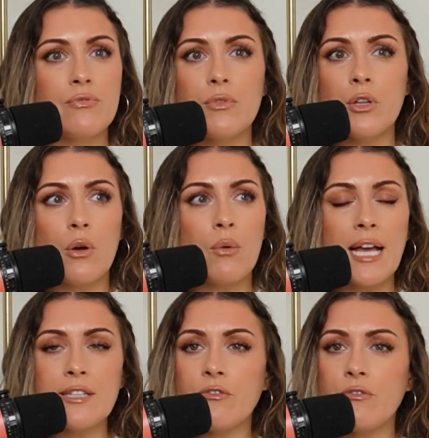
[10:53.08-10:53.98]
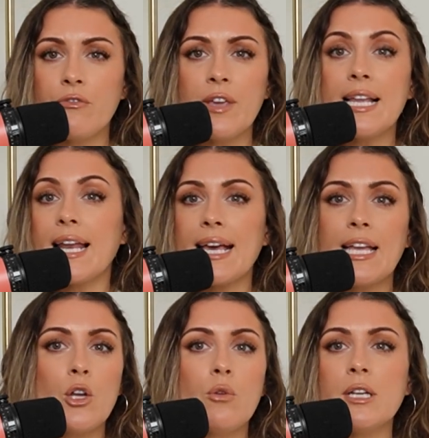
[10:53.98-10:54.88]
you know, kind of feel like
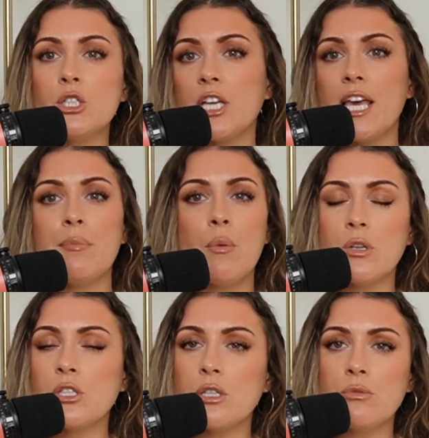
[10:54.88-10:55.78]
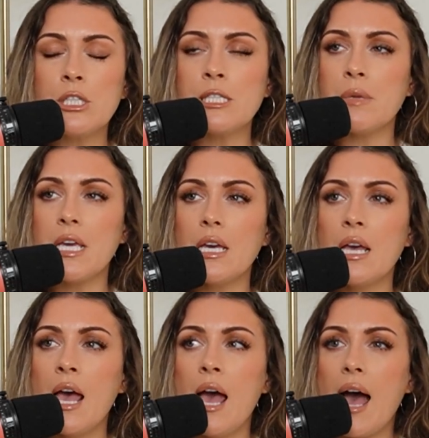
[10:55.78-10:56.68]
I know my shape and what suits me
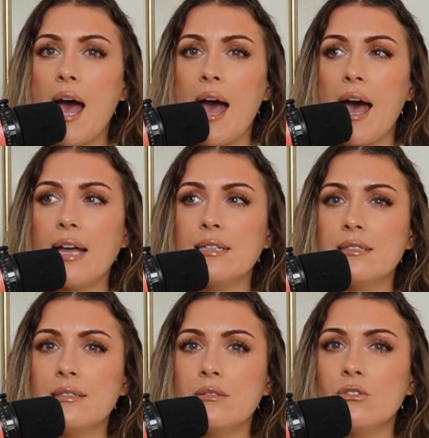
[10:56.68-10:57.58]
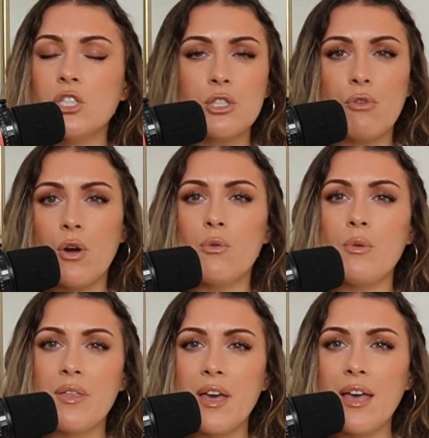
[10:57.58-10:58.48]
and just roll
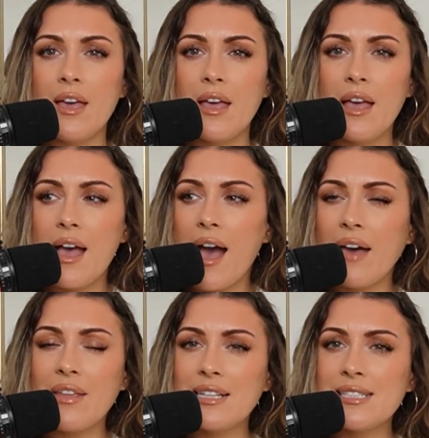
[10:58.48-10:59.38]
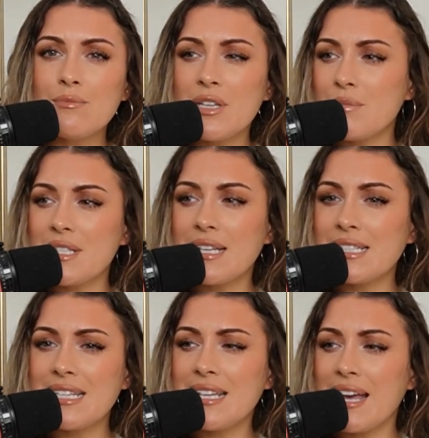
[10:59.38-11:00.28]
with it. And then sometimes, like I
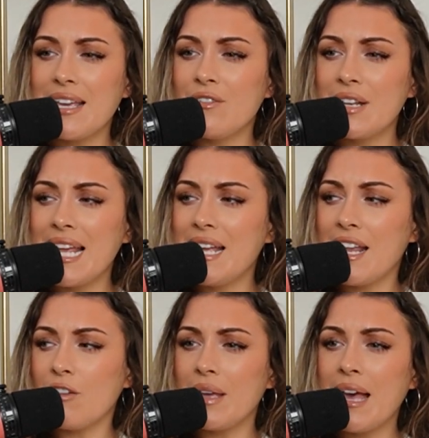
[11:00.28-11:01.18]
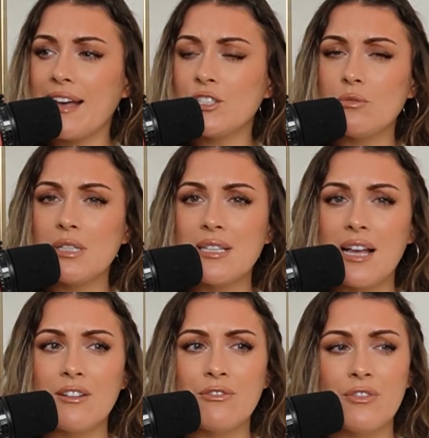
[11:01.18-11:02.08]
said, yeah, even lately I've been catching
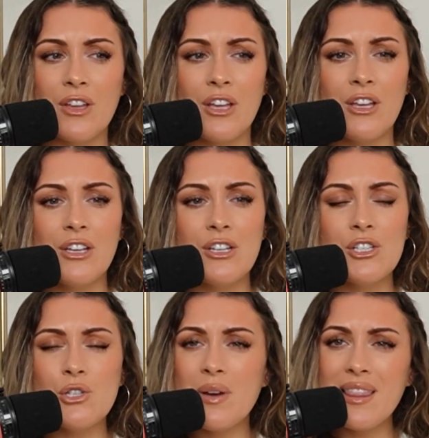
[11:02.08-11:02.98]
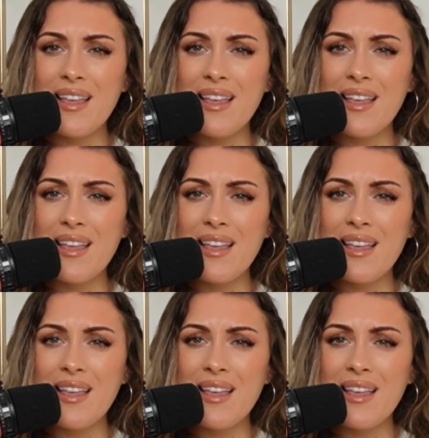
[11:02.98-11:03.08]
myself doing